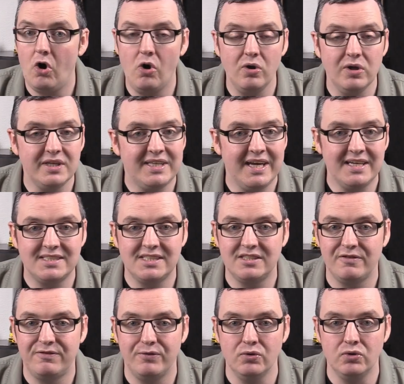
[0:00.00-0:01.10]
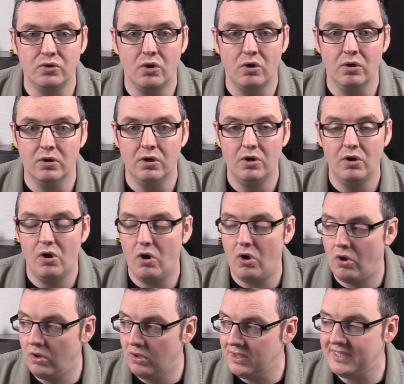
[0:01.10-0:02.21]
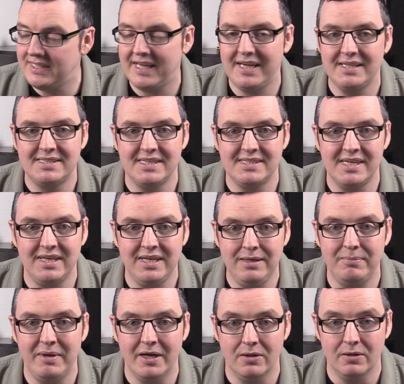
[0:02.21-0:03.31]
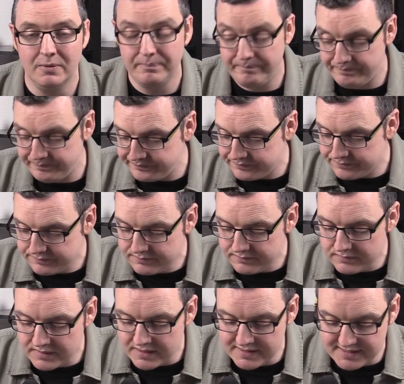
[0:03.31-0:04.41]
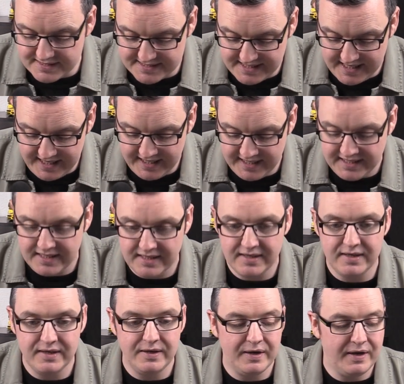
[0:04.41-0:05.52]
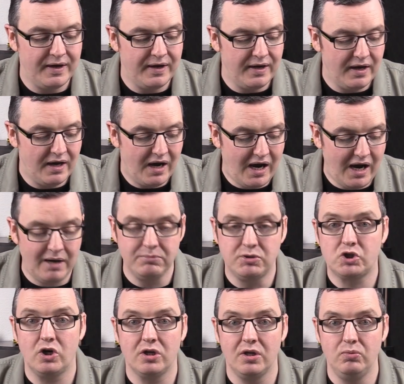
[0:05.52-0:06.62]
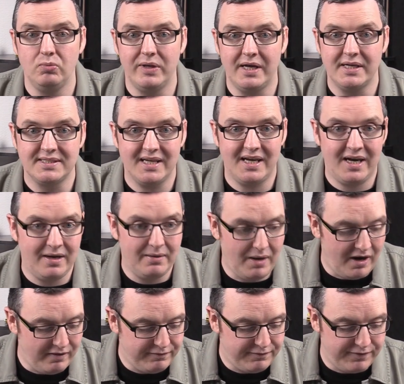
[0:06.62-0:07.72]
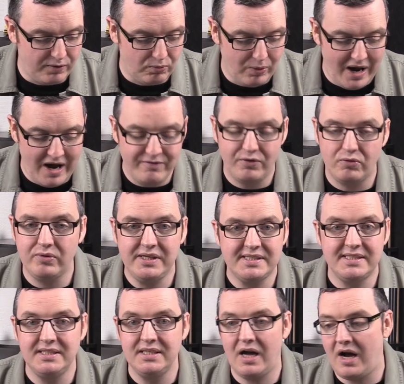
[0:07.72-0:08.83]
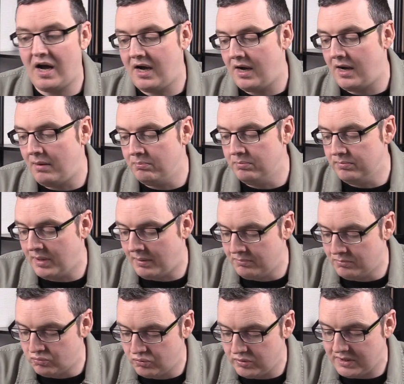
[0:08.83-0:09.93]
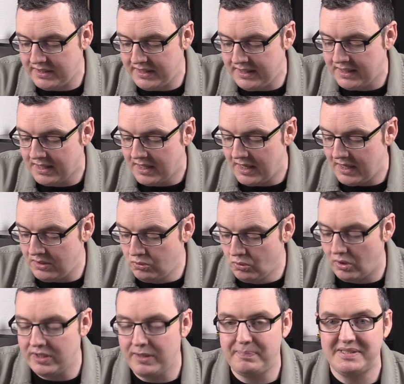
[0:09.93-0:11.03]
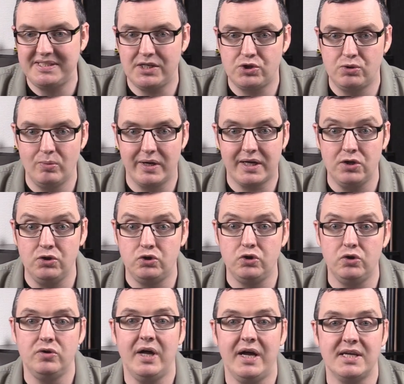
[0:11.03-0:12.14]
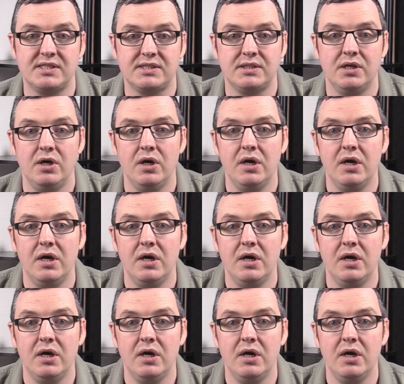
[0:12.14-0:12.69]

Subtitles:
All it takes is a phone call. All it takes is an email to say, I'm struggling with this. I've for whatever reason, I'm really not in a position where I can do this.